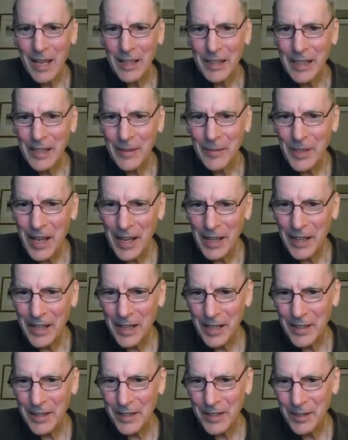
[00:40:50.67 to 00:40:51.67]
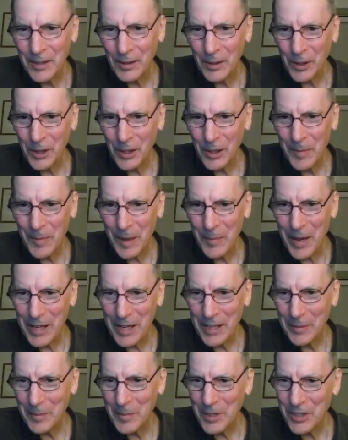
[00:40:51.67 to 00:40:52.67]
Given that kids learn by
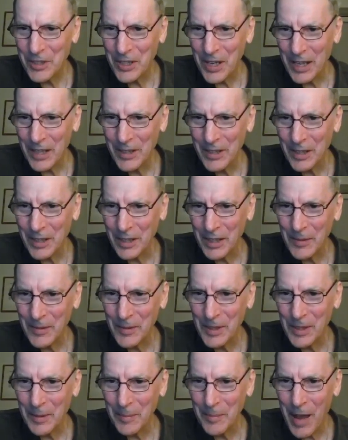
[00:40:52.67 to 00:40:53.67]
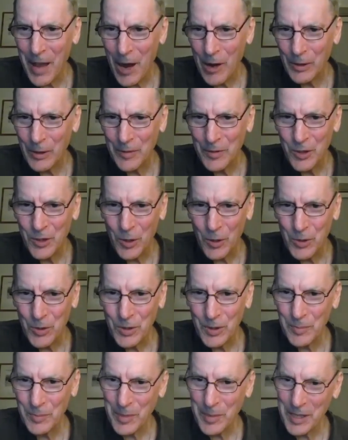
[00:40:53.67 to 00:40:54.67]
making mistakes and given the power of
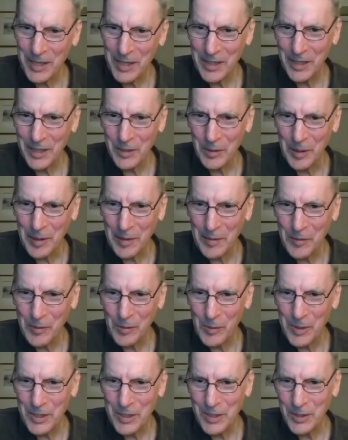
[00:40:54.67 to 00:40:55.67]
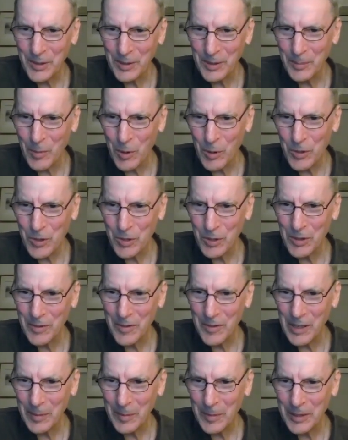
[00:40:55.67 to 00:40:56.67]
social media to influence their emotional
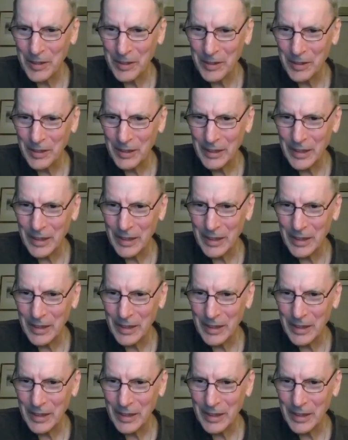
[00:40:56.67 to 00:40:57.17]
development